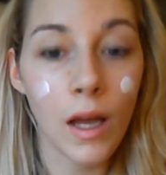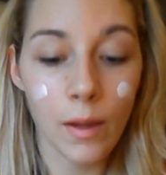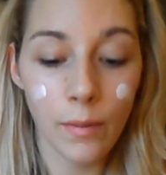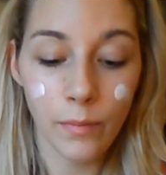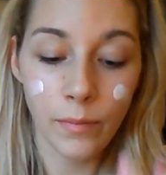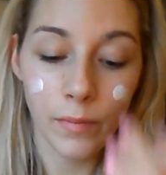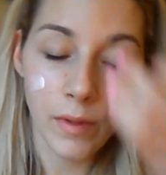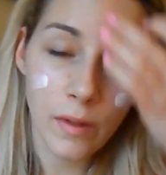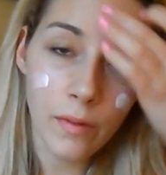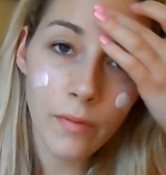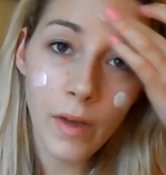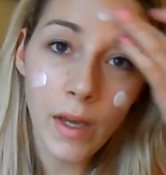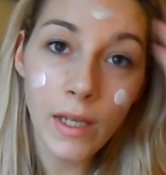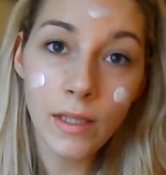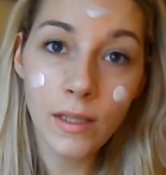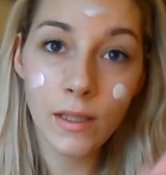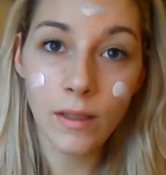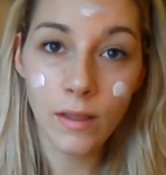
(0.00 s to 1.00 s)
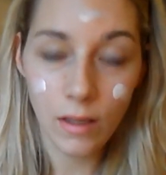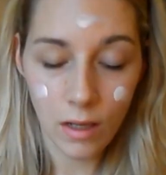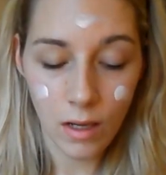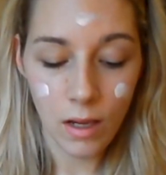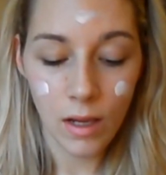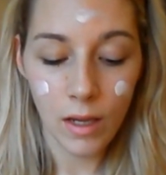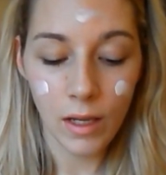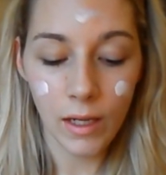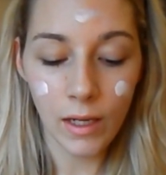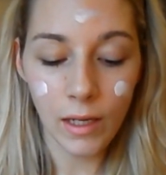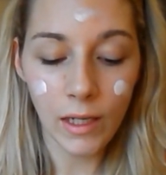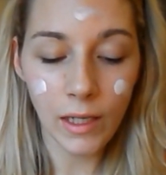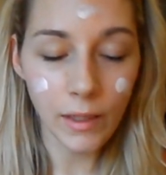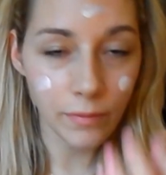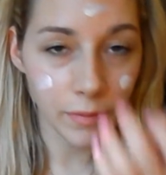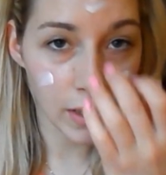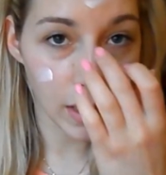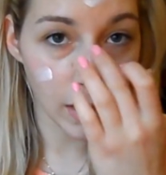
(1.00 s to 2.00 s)
the face. It
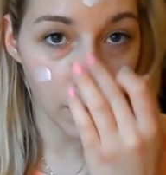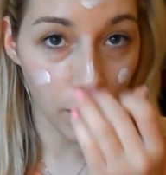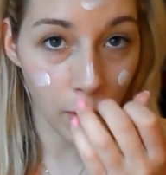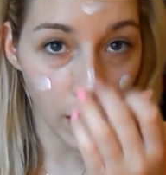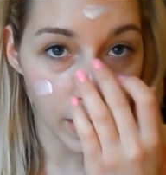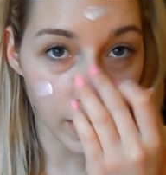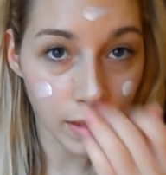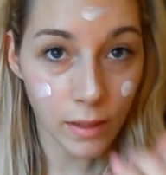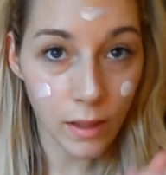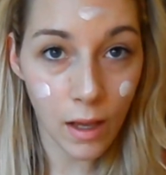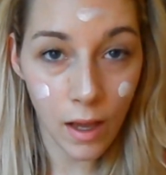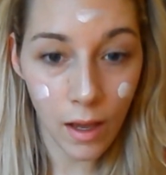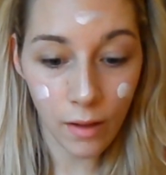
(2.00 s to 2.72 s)
leaves it quite